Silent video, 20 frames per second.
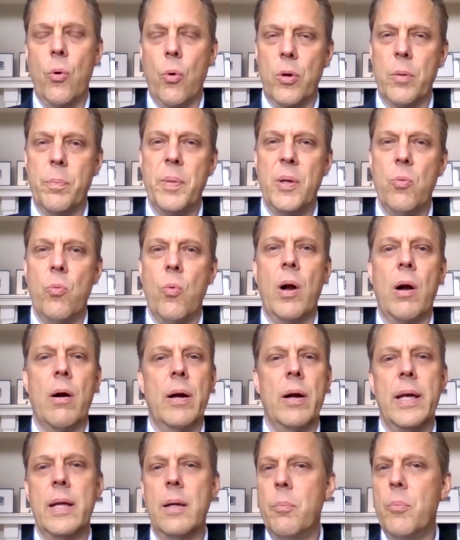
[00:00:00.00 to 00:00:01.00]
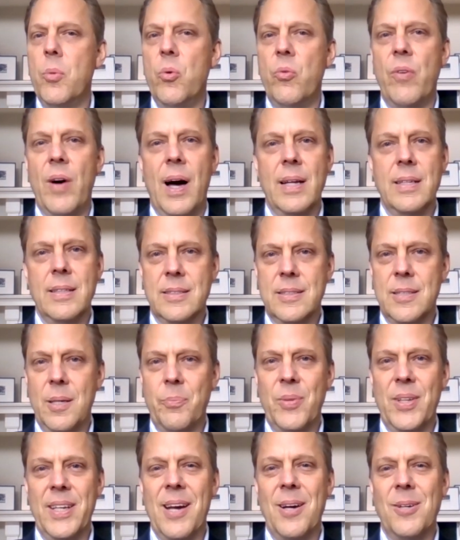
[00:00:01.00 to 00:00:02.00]
or to be wary and move on to
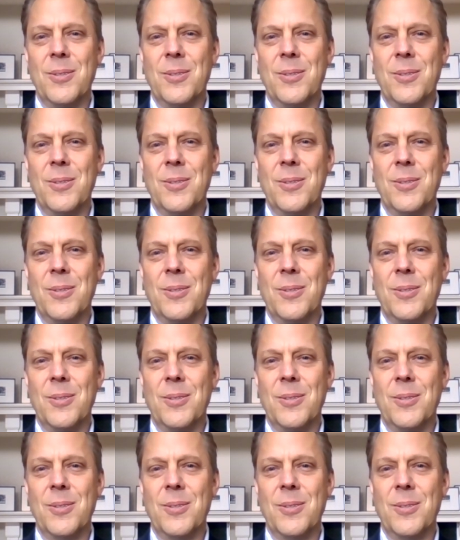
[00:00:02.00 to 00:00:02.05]
something